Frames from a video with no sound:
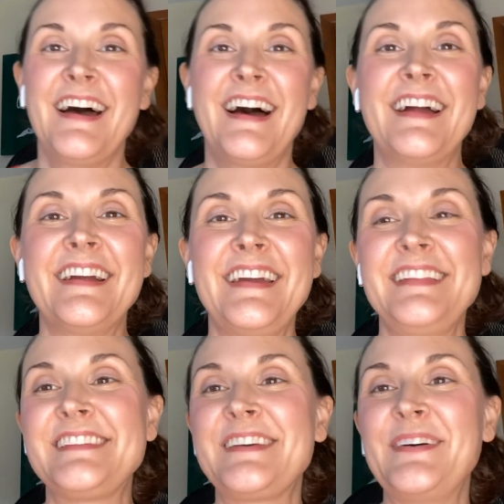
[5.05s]
All
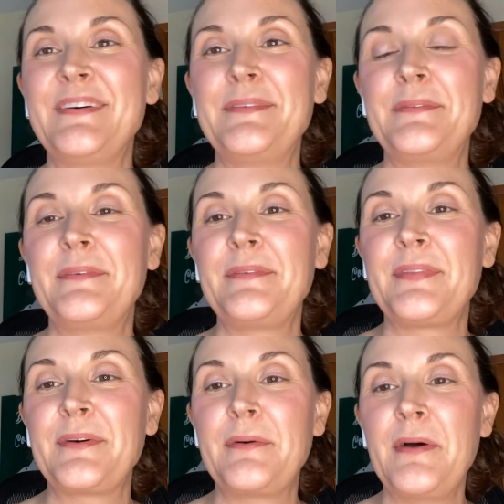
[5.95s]
right. So,
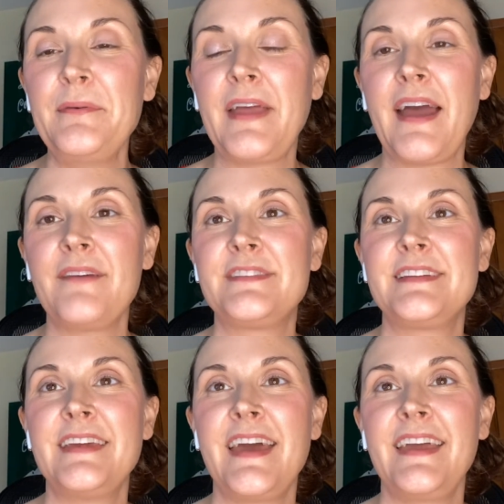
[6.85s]
the quote we have
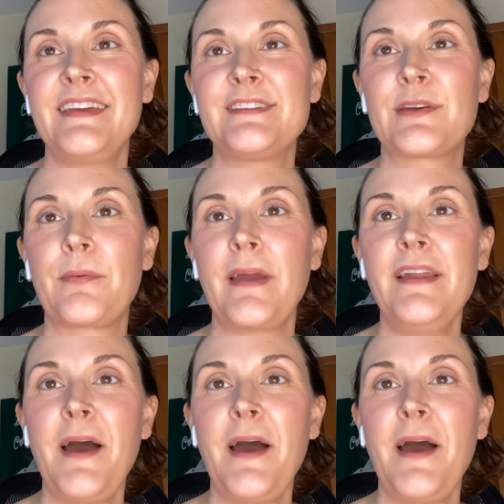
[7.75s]
today is Great